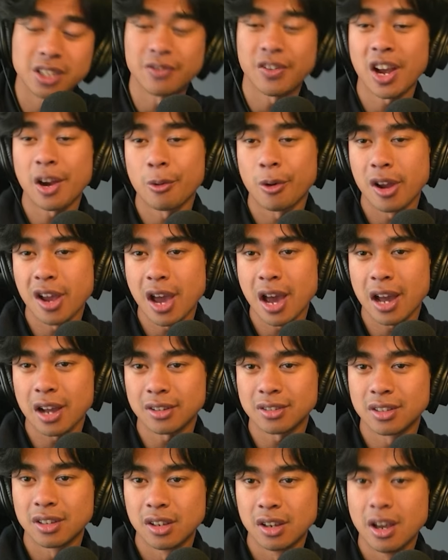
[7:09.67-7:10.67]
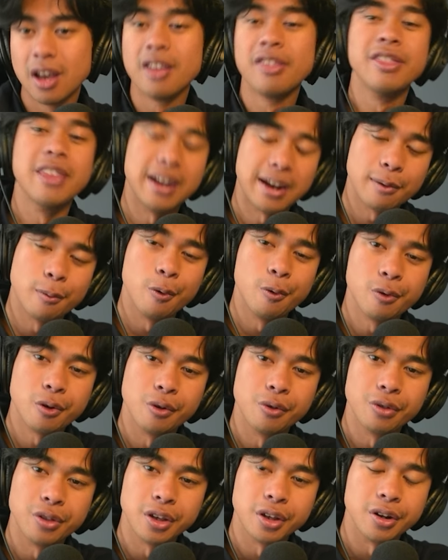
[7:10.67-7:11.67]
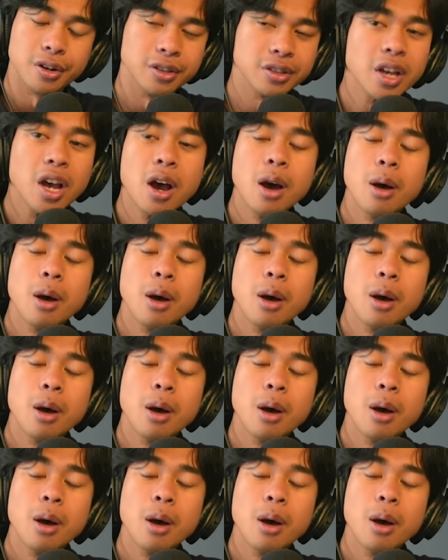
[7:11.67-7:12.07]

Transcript: if I react, then I won't go in theaters.